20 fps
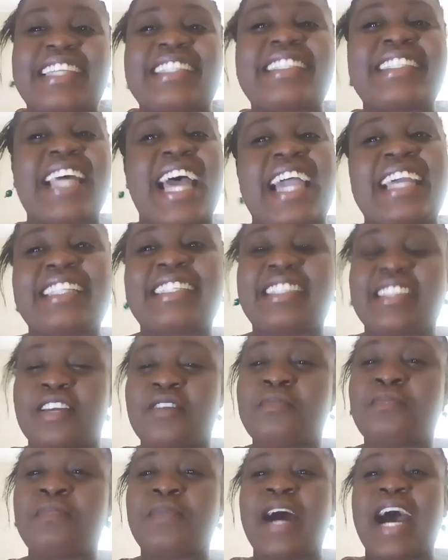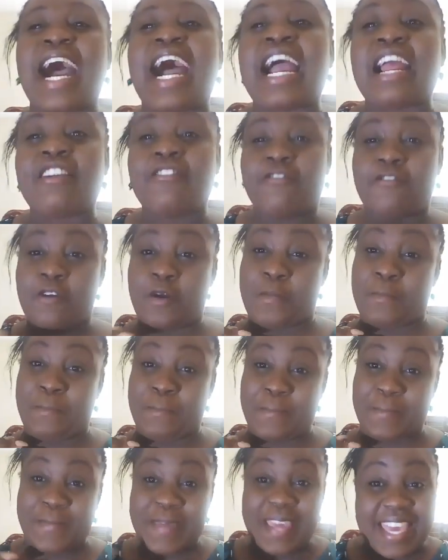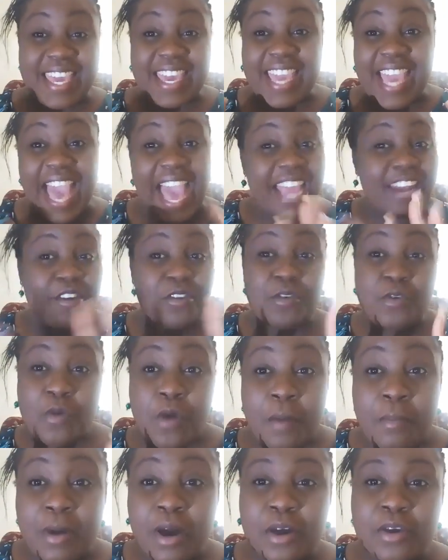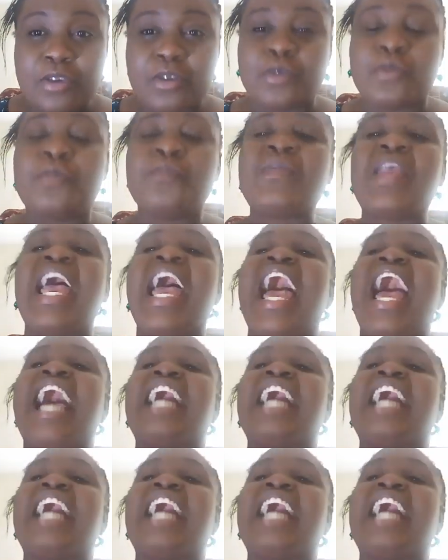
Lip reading: exciting part for me. I don't know about you.